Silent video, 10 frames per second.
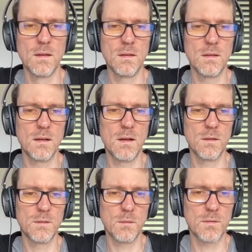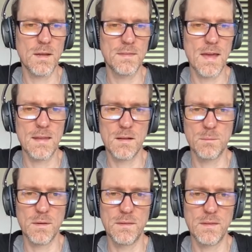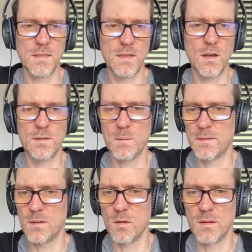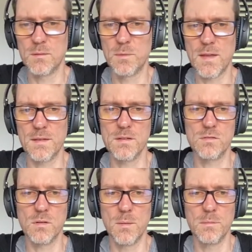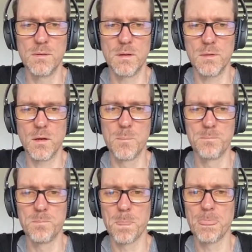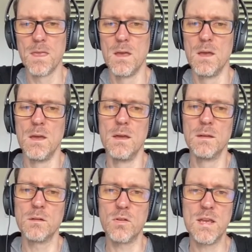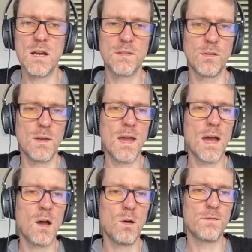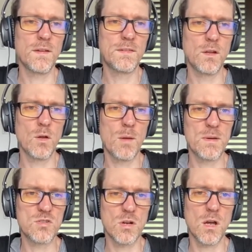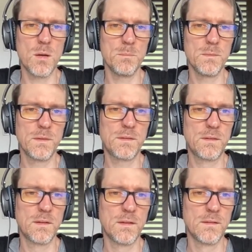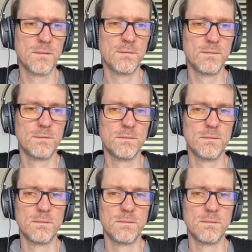you know, so we've got that. There's my synth. Oh, it's my synth. Hold on, let's put that on the drum. There we go. So over here, so now if I solo out my drums, so